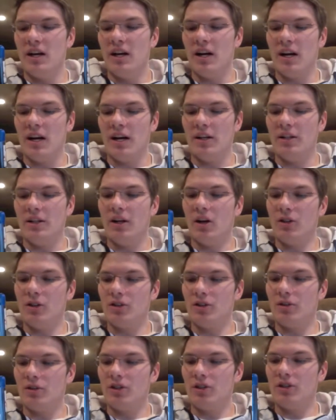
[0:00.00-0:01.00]

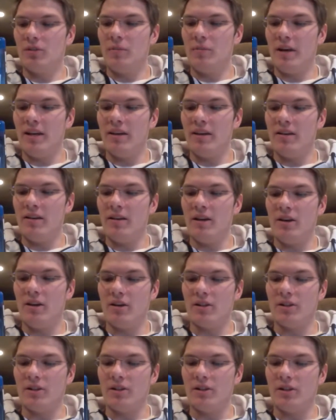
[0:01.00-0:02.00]
Also, just the main
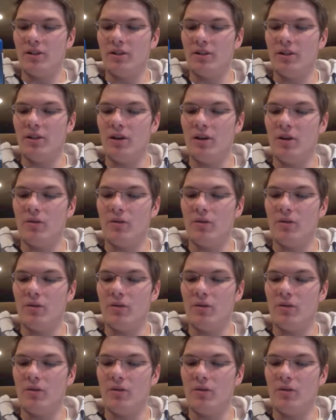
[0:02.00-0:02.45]
character,